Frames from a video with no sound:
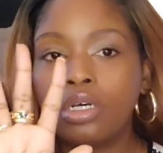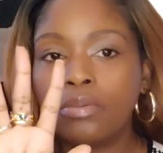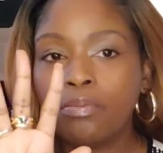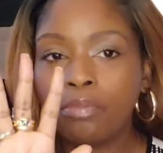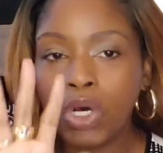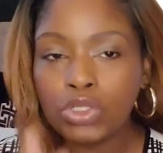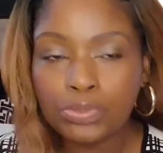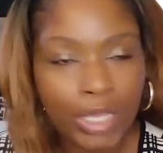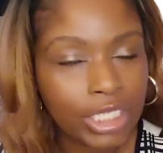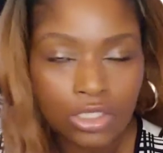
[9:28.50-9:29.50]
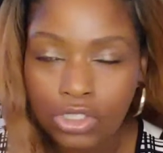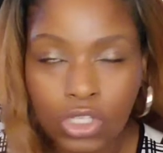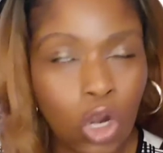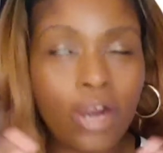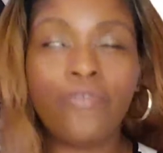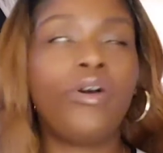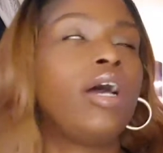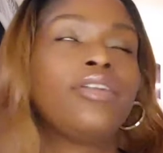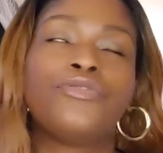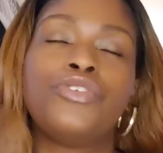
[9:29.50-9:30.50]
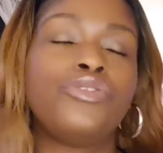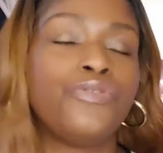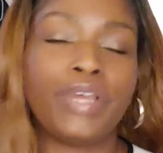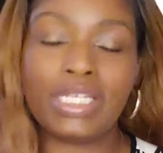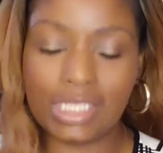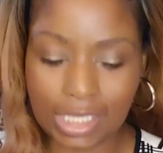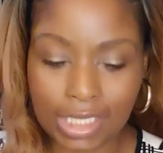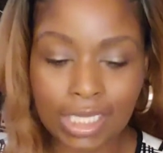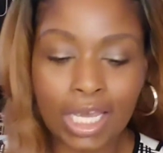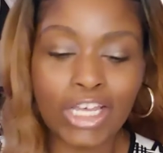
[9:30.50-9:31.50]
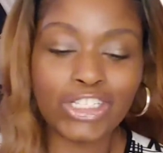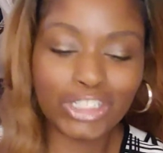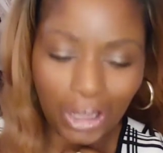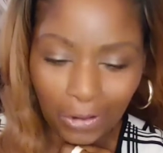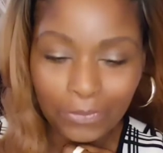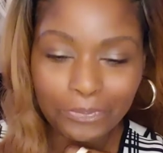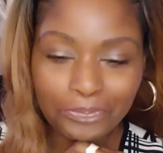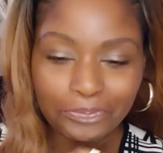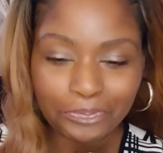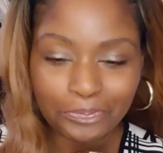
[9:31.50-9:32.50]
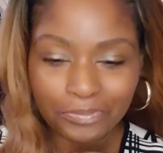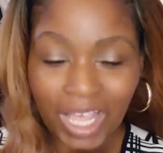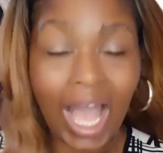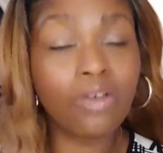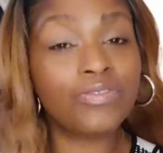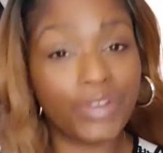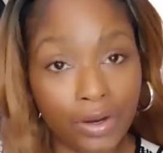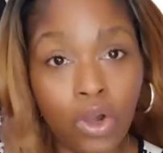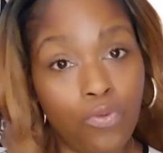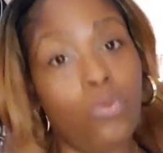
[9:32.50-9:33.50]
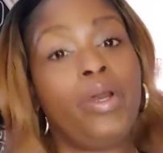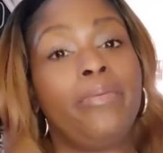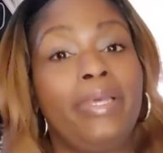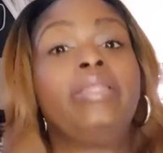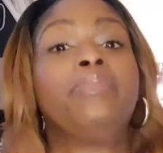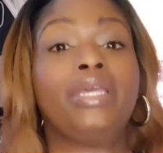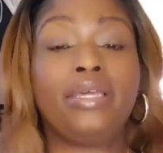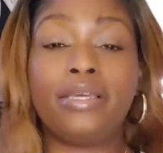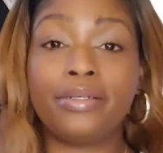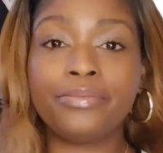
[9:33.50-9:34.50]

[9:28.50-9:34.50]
most patients aren't fond of new faces. So I was very overwhelmed at the beginning.